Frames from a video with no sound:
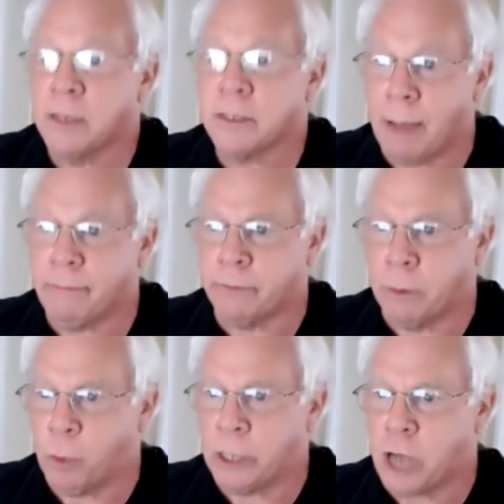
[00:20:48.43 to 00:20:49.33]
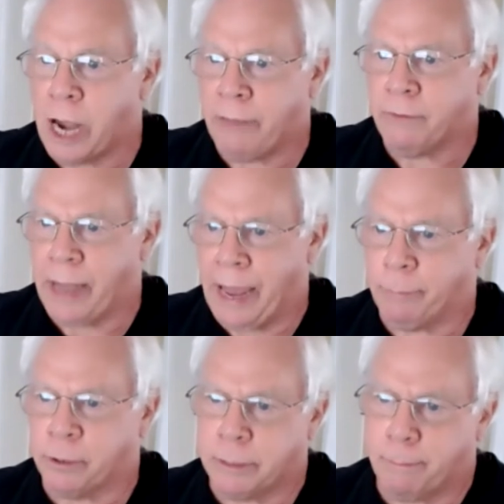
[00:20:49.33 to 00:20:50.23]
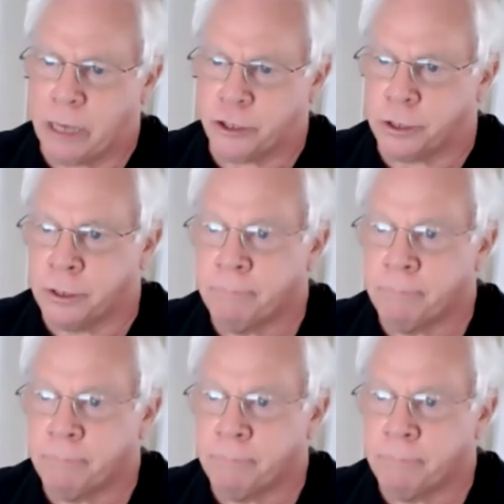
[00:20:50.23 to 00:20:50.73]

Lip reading: Some of them we're not even able to measure.